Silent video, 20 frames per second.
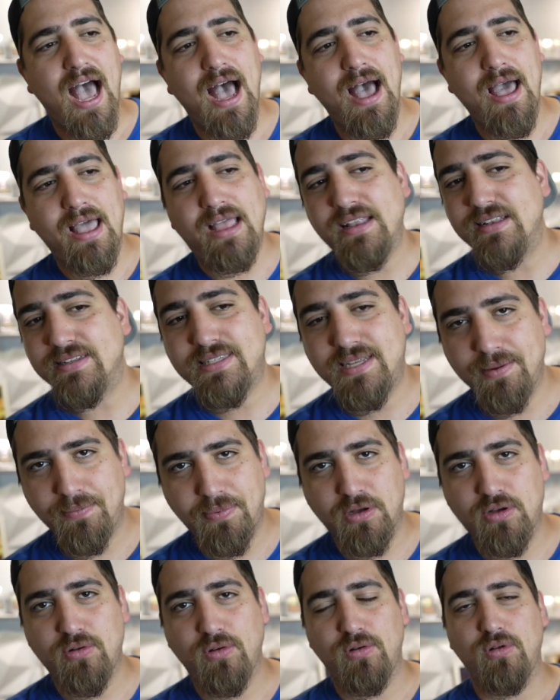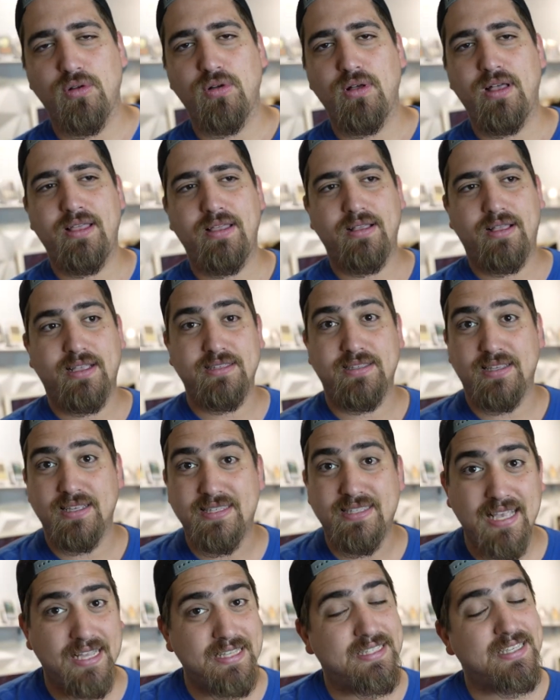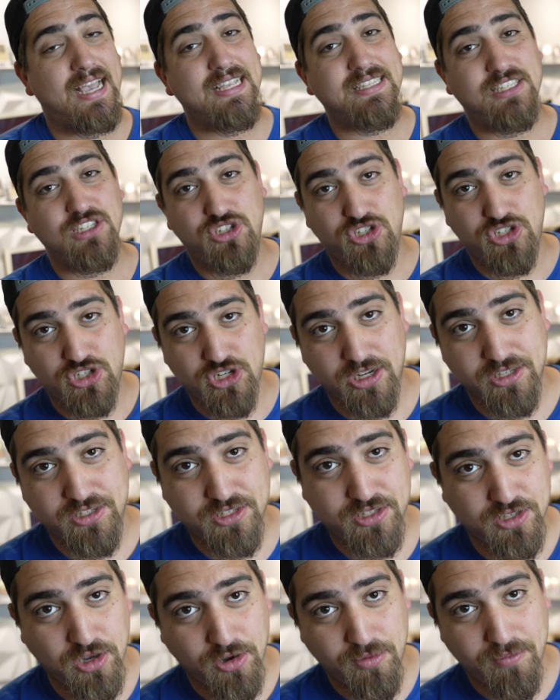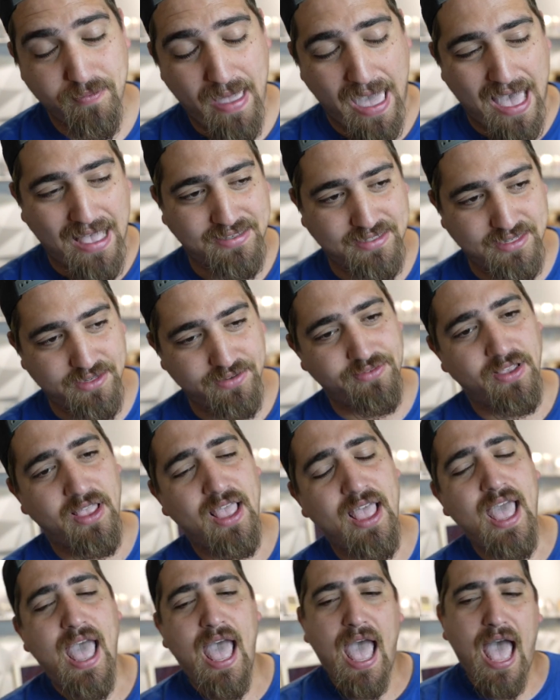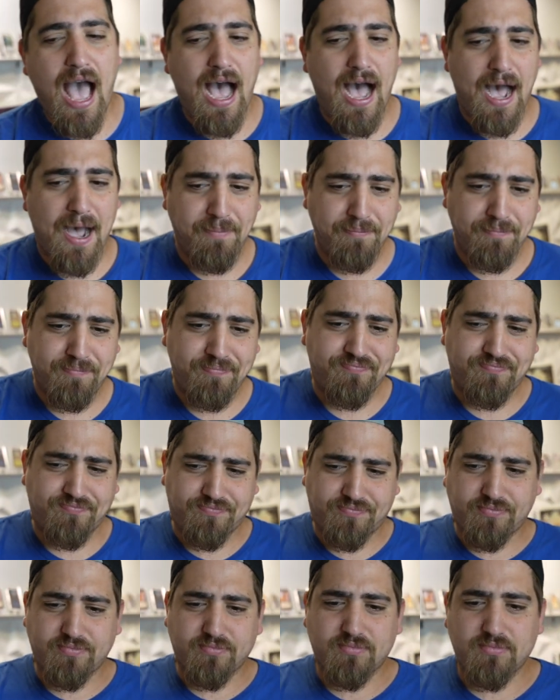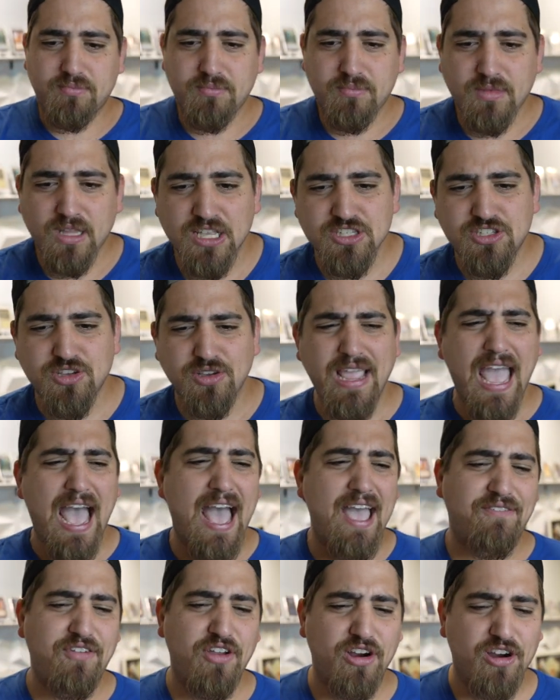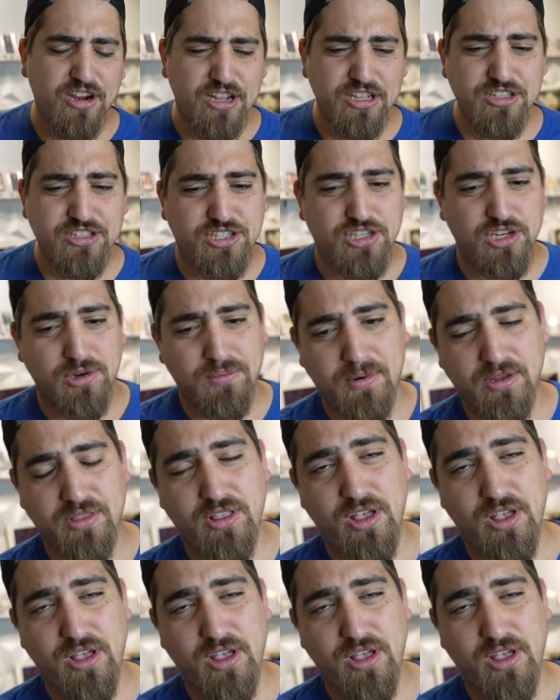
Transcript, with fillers: And typical, because the set size is just so massive. So yeah, if you're a consumer